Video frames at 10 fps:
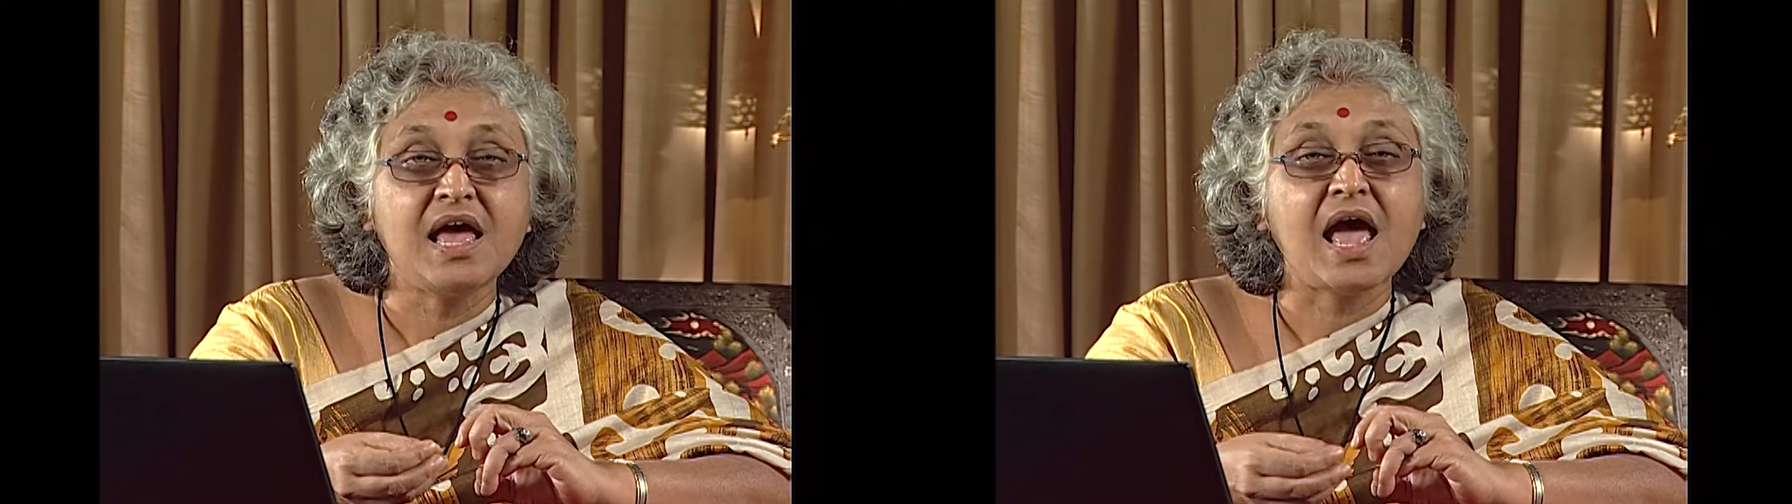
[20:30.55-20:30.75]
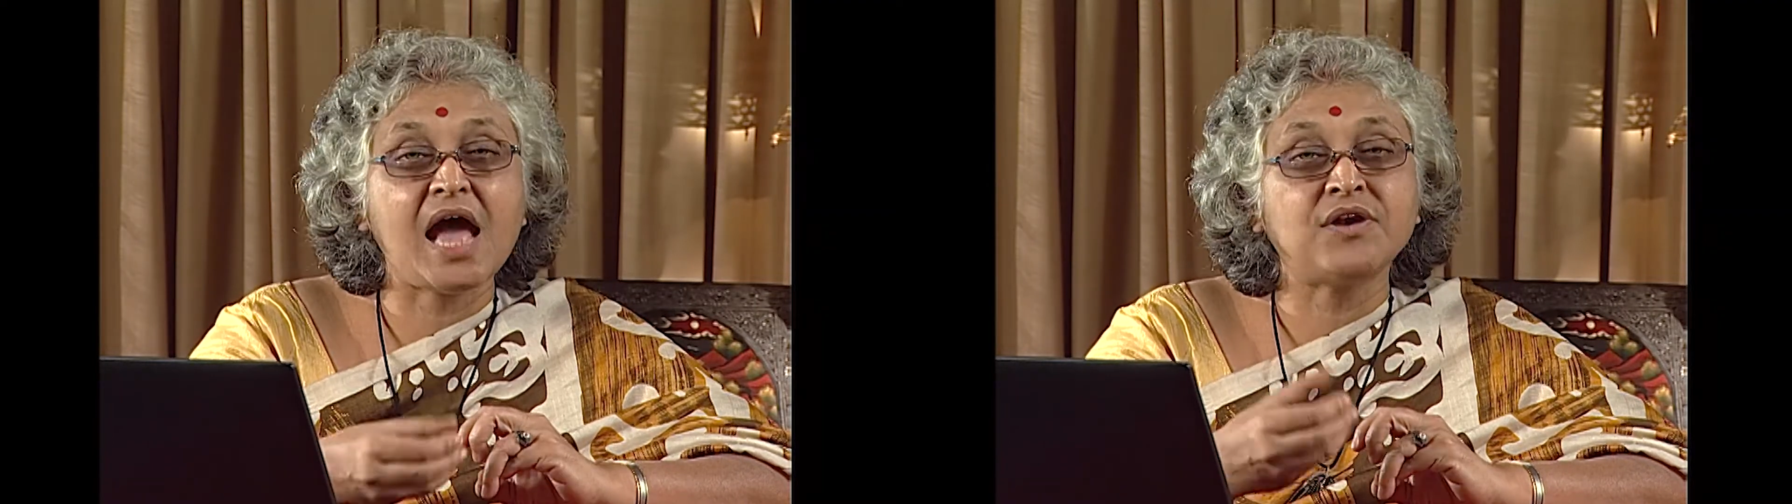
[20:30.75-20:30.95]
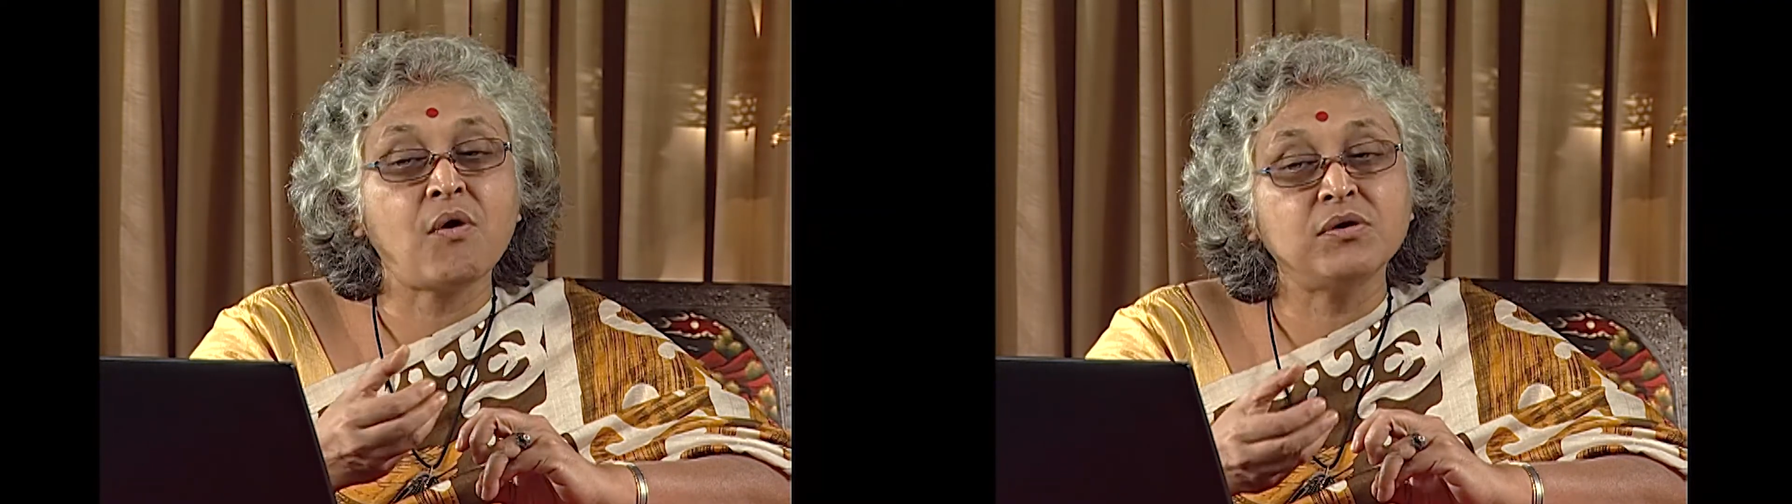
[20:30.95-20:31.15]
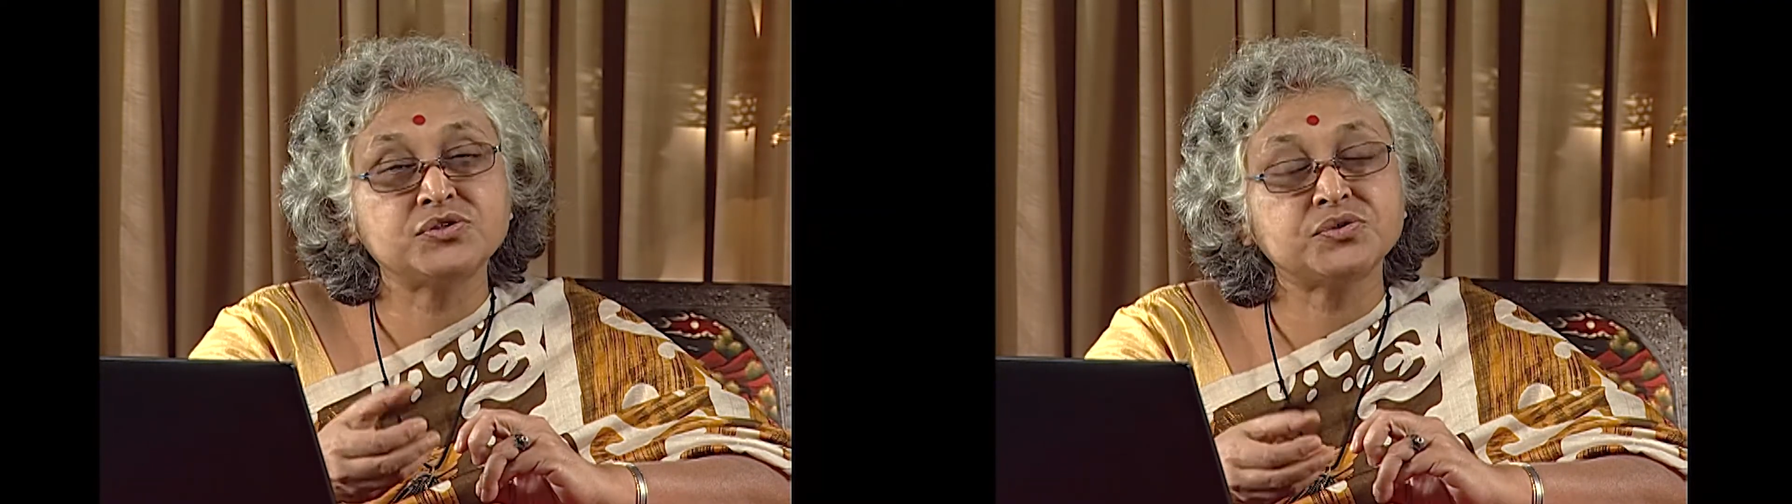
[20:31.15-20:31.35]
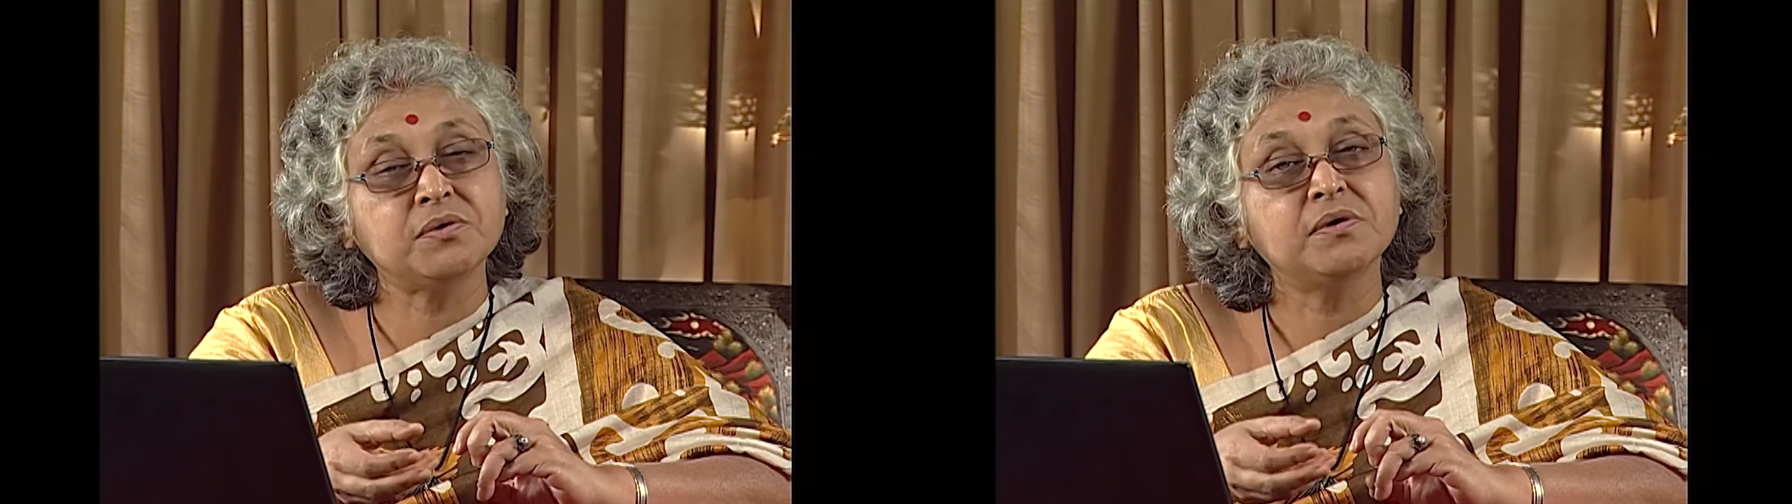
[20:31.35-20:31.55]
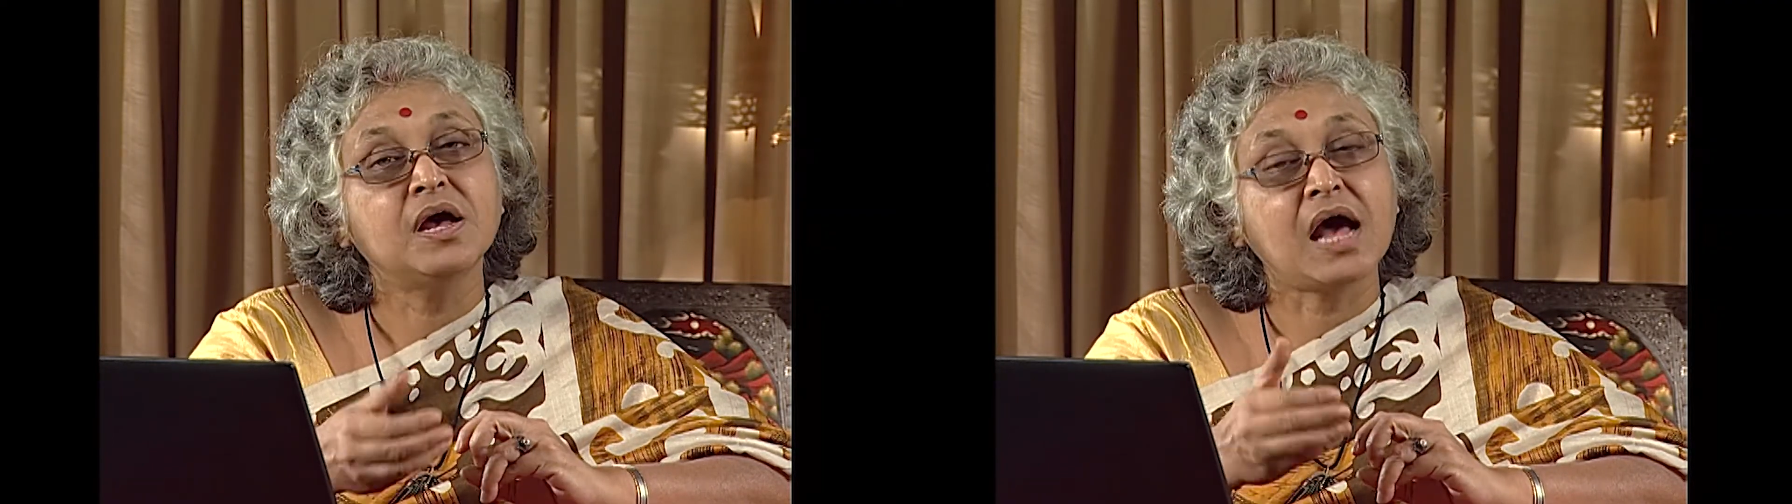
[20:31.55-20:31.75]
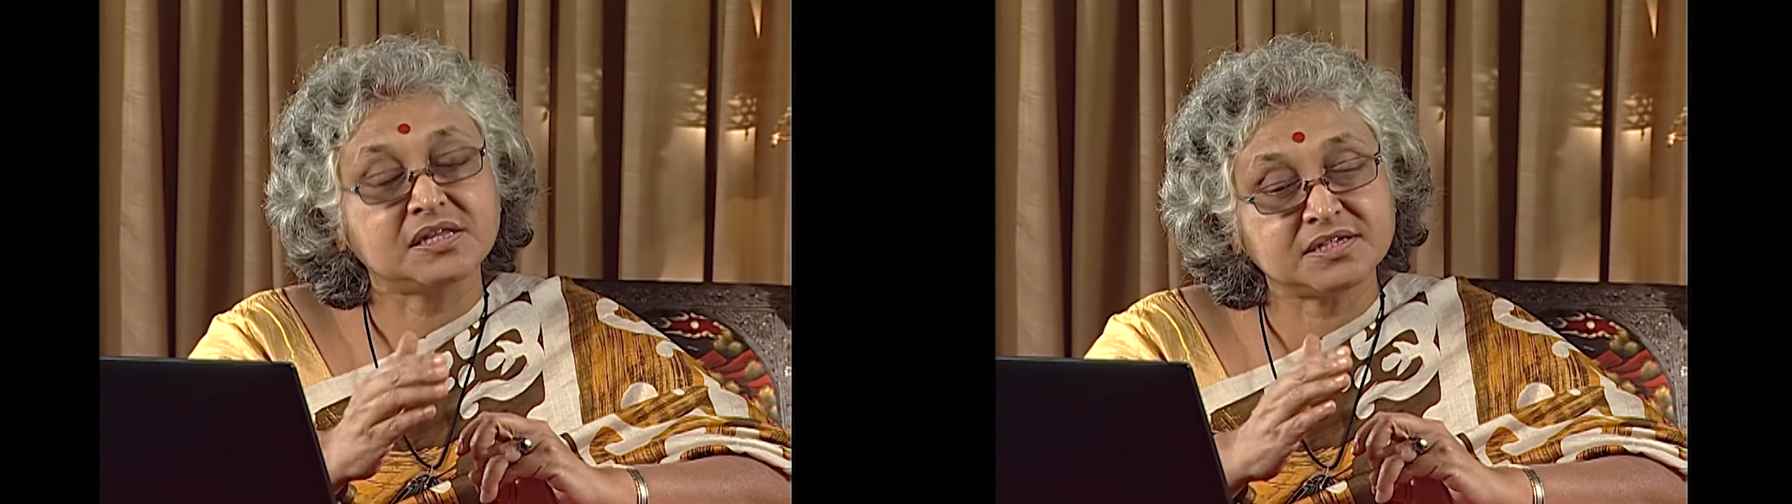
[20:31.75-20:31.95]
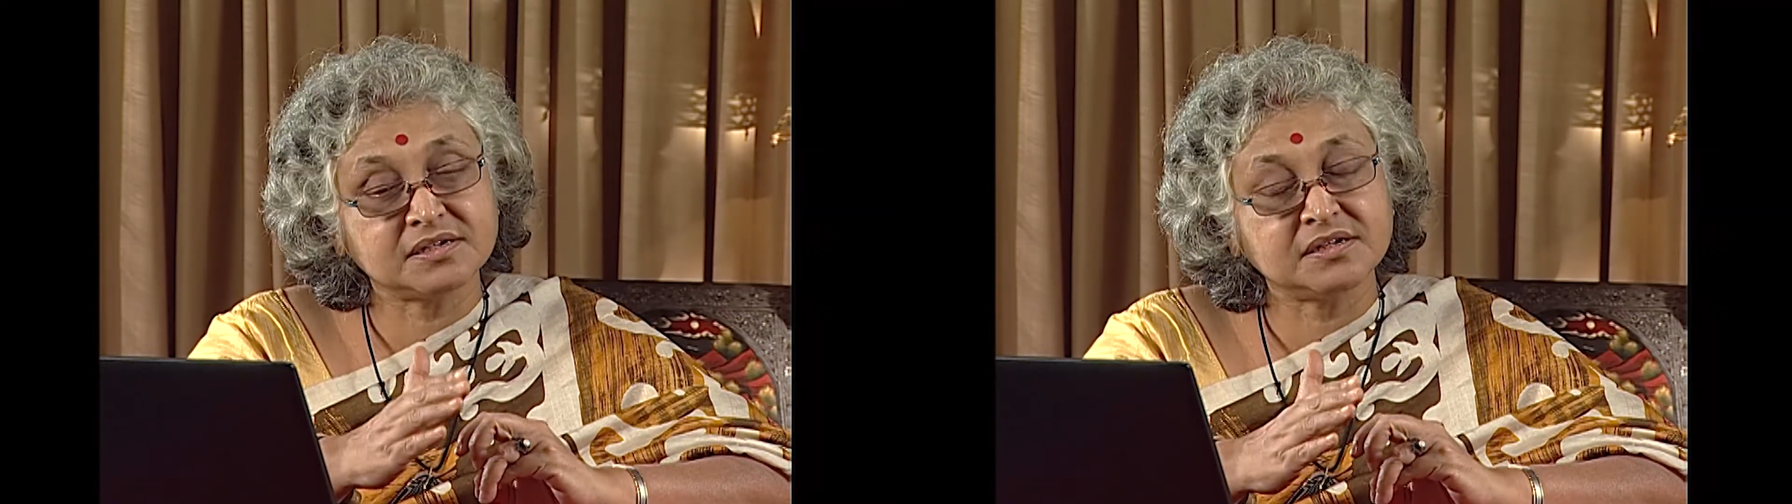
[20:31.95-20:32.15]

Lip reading: and also a certain